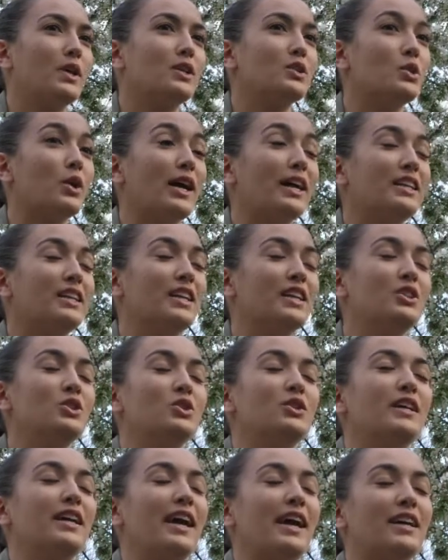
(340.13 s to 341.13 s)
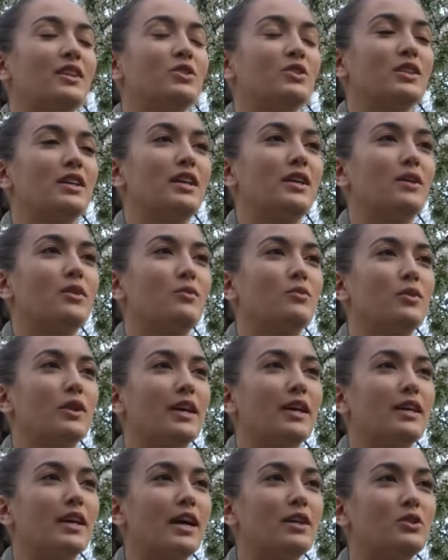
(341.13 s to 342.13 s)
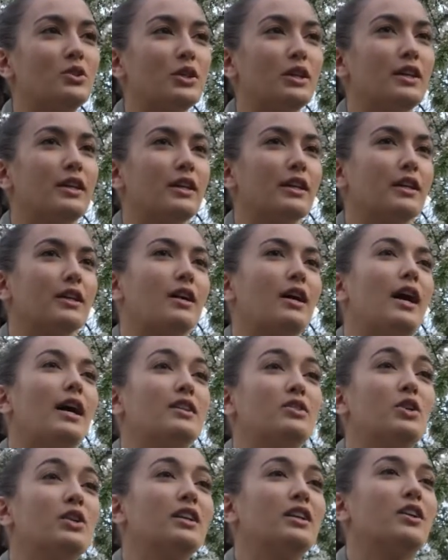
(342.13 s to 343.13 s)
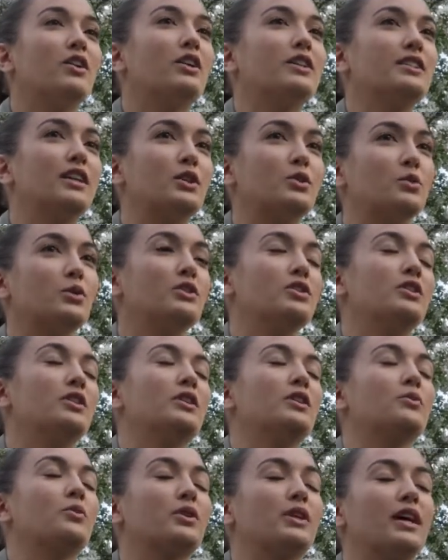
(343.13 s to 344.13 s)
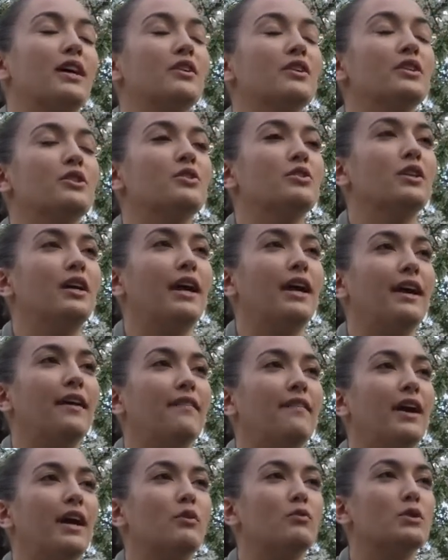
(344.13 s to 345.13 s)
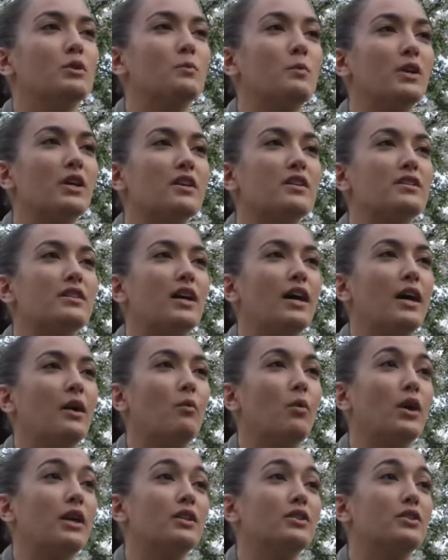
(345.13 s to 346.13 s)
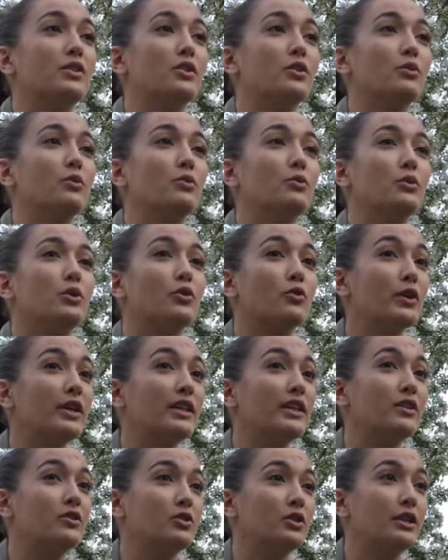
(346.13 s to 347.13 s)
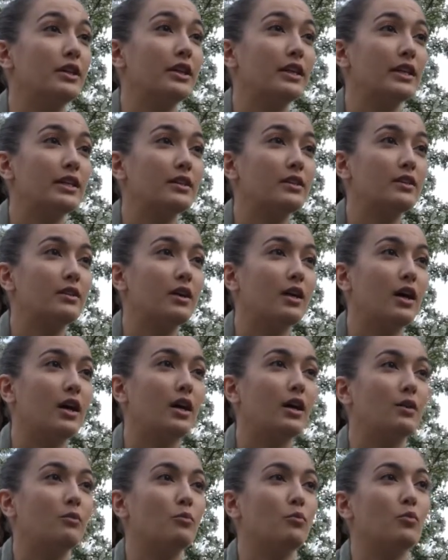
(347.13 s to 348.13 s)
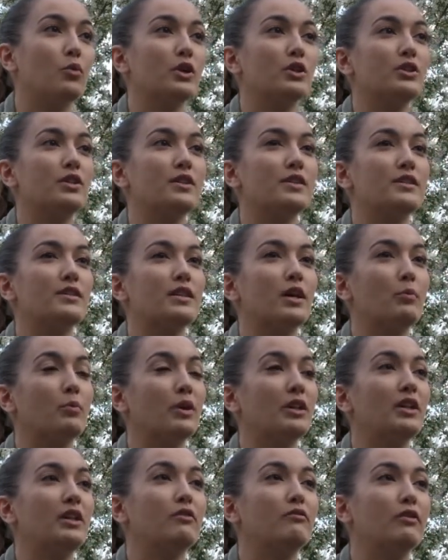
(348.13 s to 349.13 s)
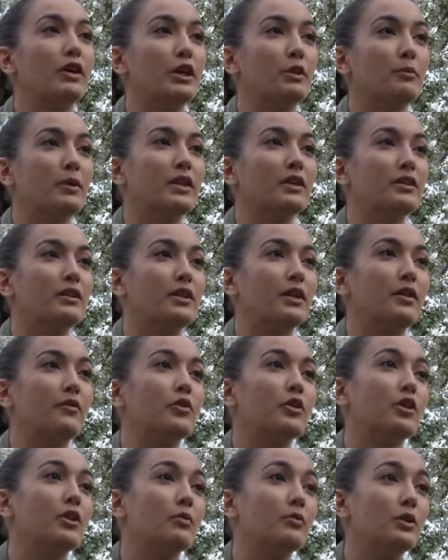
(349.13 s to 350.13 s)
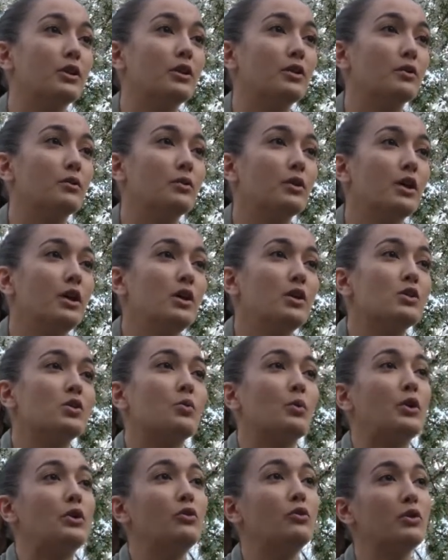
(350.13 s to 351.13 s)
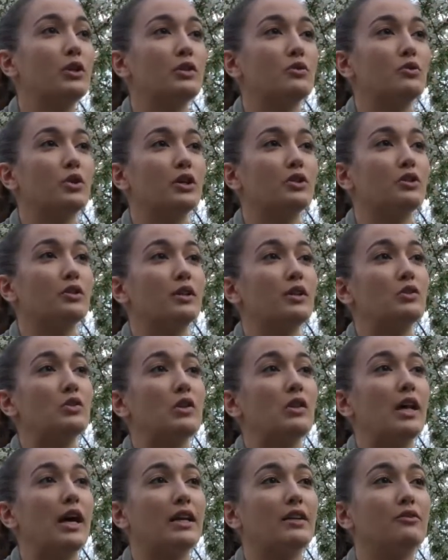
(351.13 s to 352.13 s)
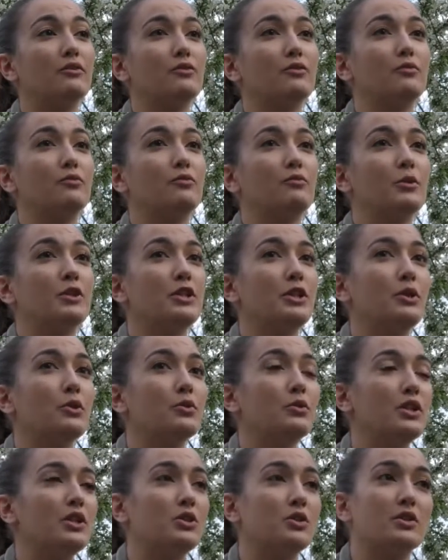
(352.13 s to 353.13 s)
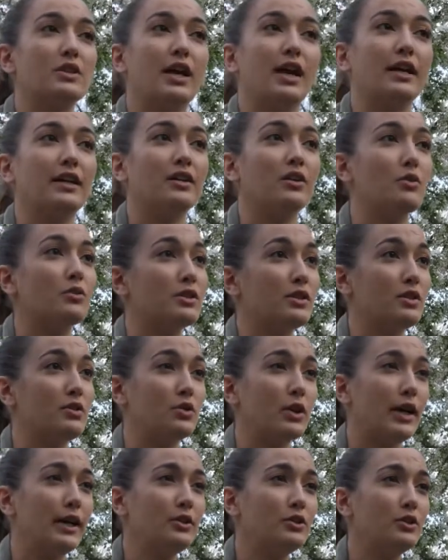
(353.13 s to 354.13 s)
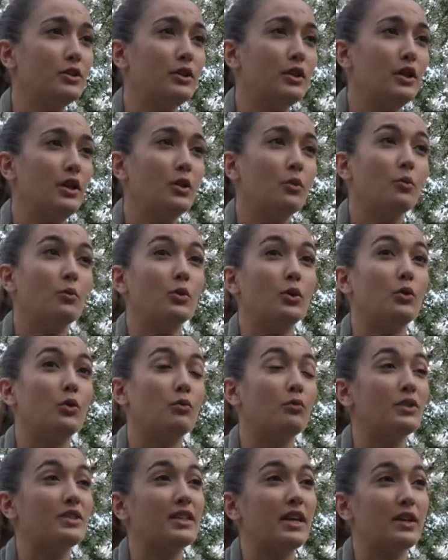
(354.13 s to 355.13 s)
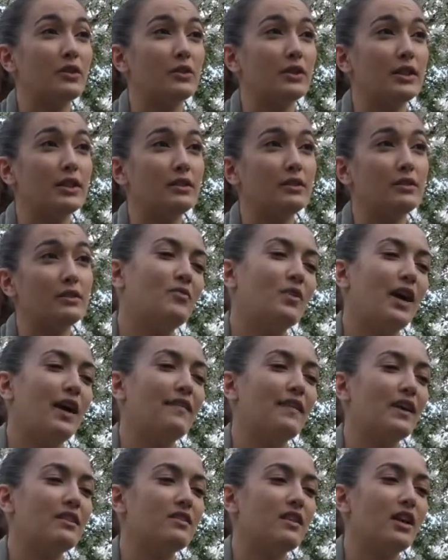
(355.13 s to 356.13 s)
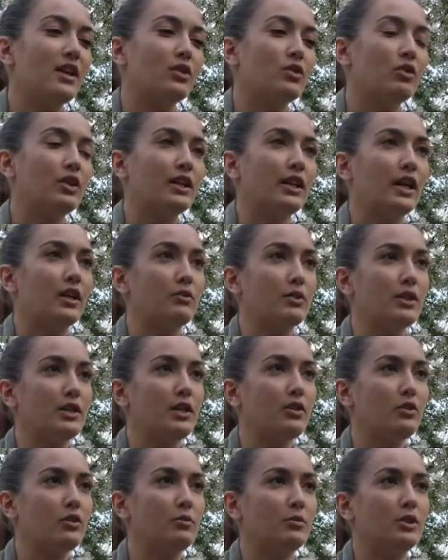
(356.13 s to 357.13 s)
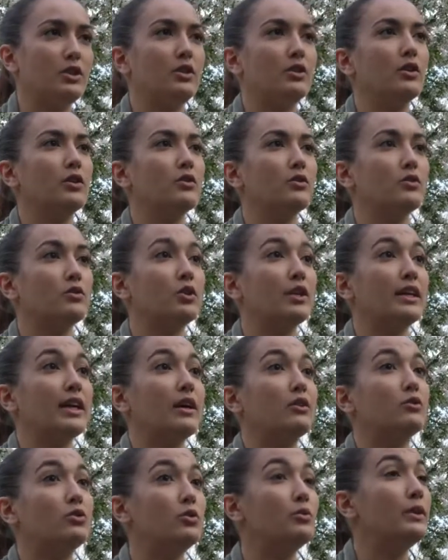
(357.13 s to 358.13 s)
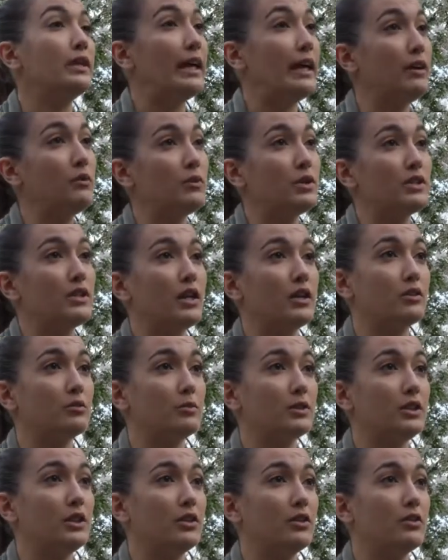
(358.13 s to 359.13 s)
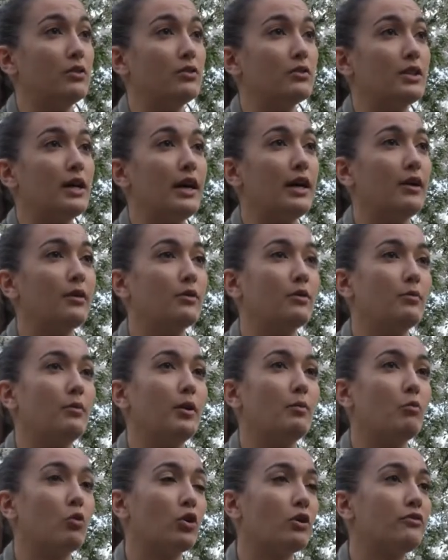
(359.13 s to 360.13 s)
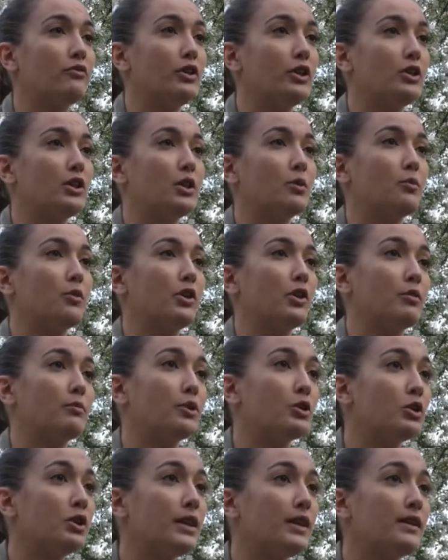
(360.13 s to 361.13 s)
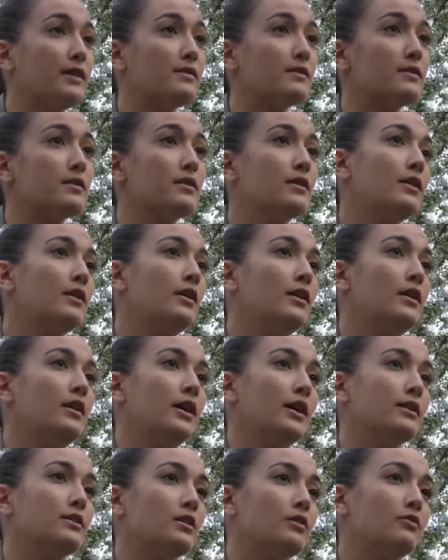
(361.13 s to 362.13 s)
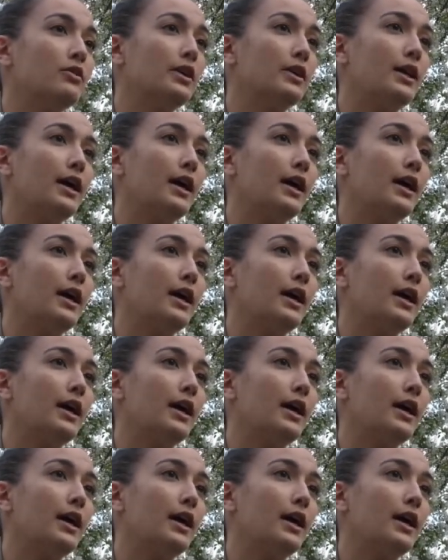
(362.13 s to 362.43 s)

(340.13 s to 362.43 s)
So I initially actually like engineering. I started in architectural engineering in college, and that was because I wanted to do green engineering, which is helping the environment in everything that we do. So when you do construction, there's a lot of material that just kind of goes in the trash when you can recycle it. And that's like learning how to recycle your materials, learning how to get recycled materials, how to be more efficient with your machines and stuff like